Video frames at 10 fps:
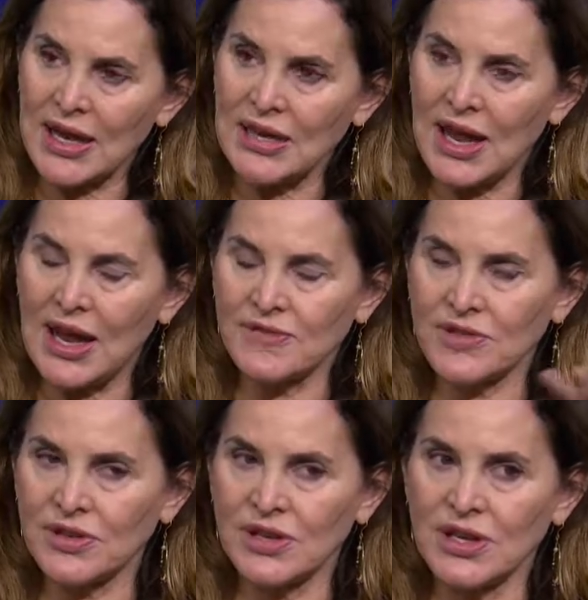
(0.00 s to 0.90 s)
and
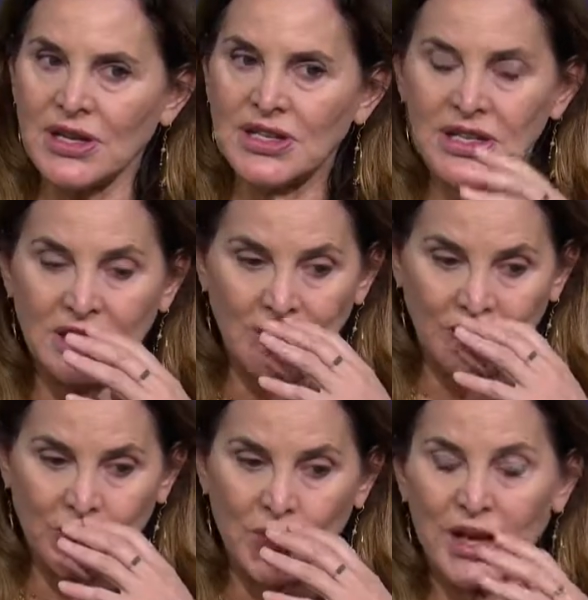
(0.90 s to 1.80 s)
after the
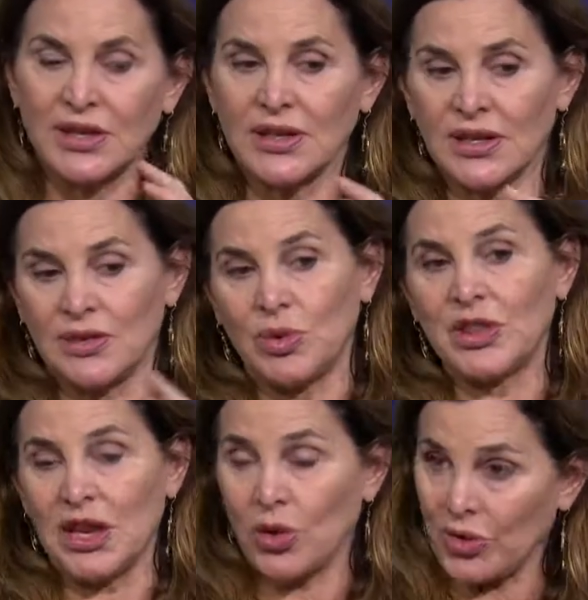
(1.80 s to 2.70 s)
1948, what
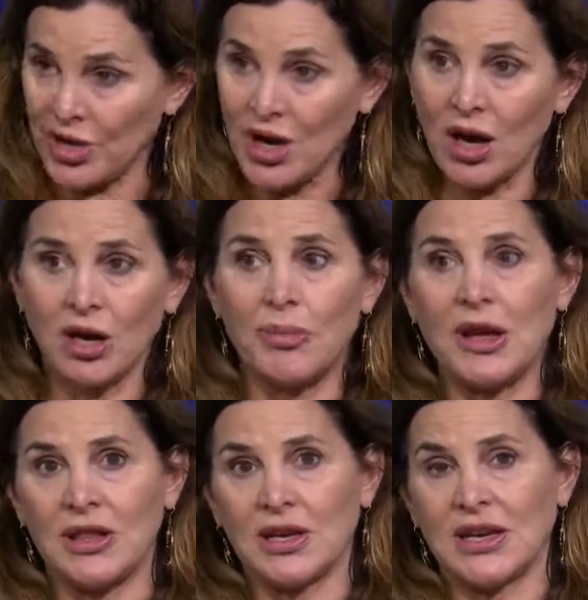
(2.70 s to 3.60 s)
they call the
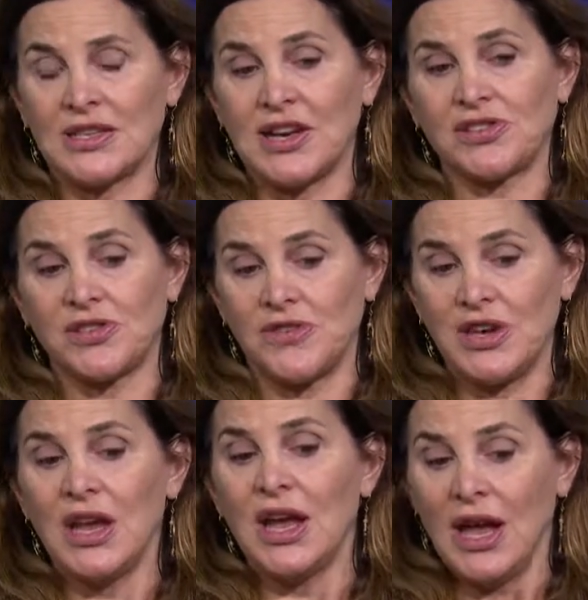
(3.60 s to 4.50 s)
Nakba, the
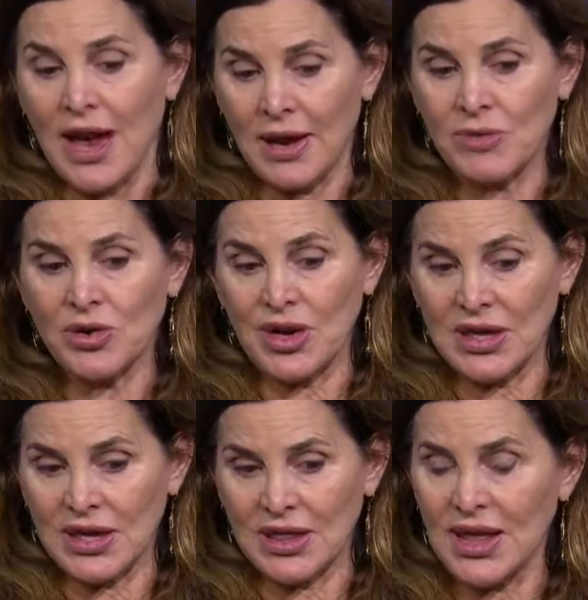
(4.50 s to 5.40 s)
catastrophe,
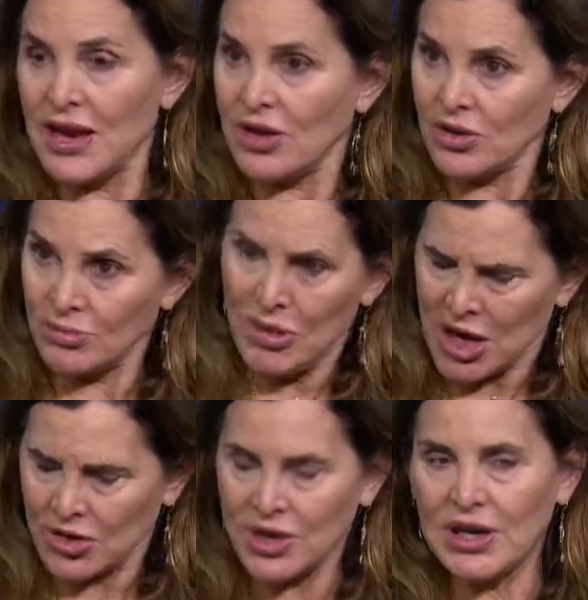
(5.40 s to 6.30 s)
emigrated there or
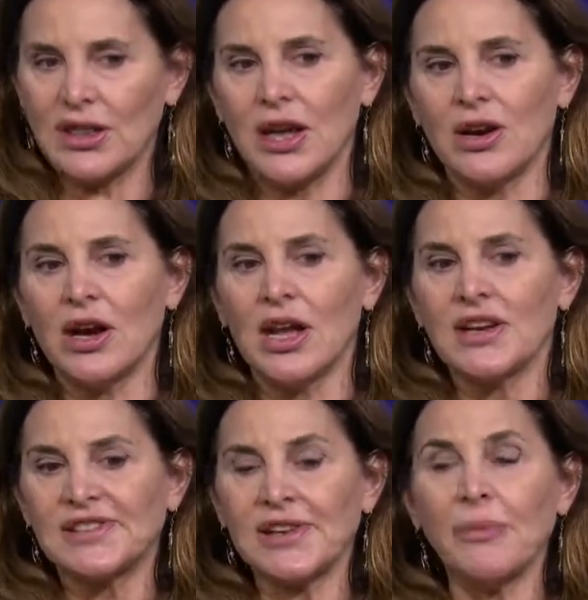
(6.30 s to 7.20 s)
migrated there.
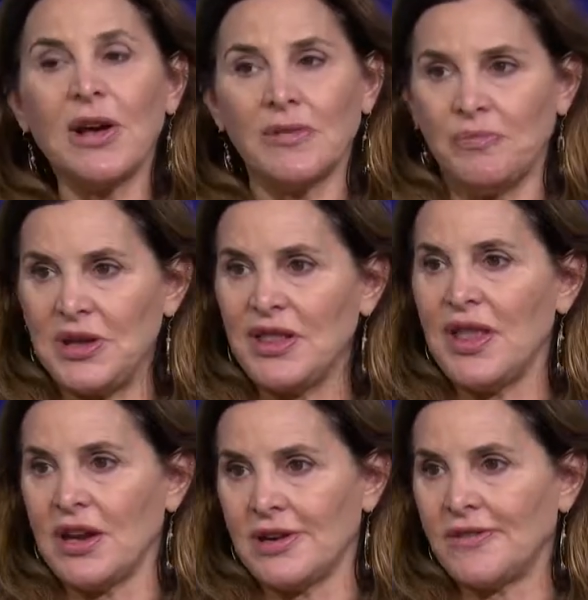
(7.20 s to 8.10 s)
Some have been
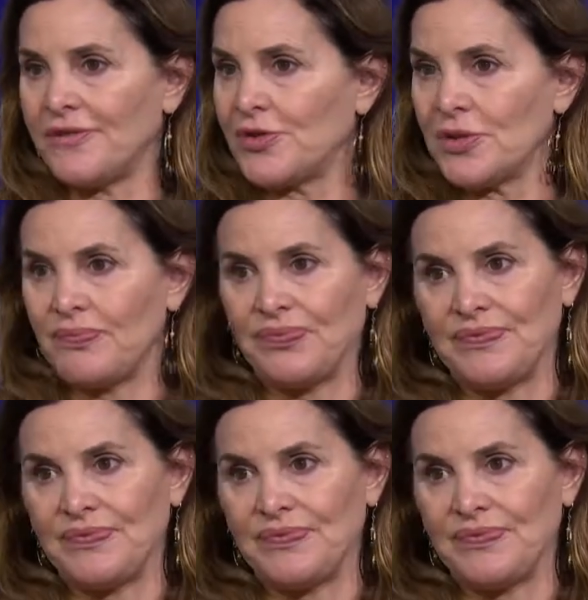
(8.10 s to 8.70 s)
there for